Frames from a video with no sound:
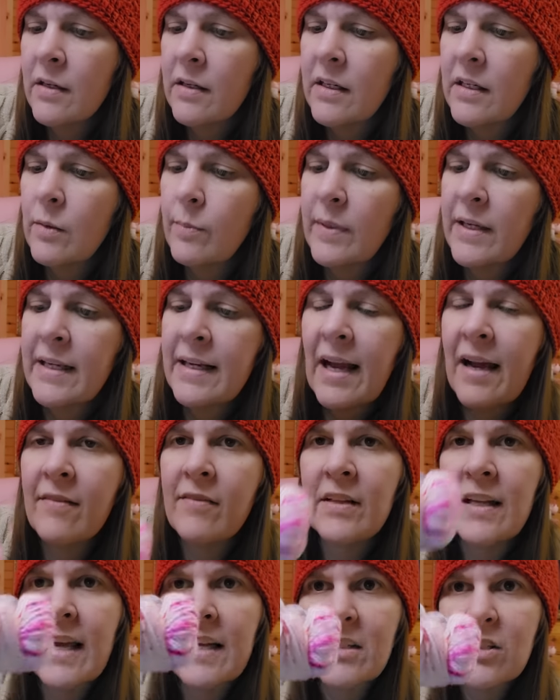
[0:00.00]
It being
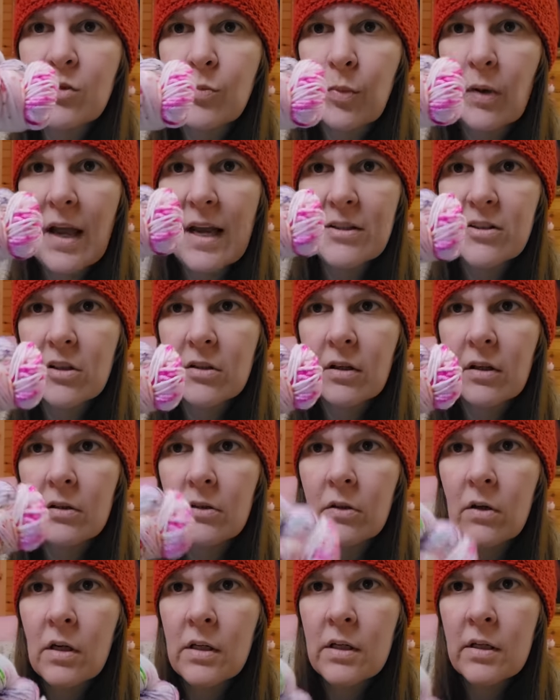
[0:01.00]
having that splash of
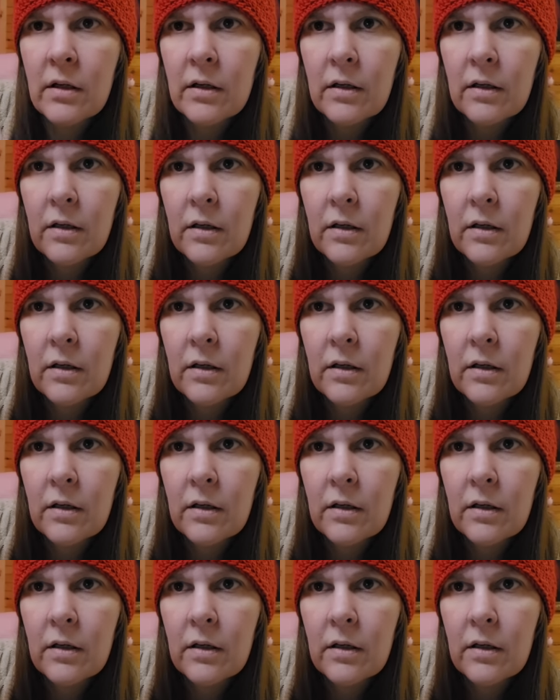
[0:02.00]
color on it,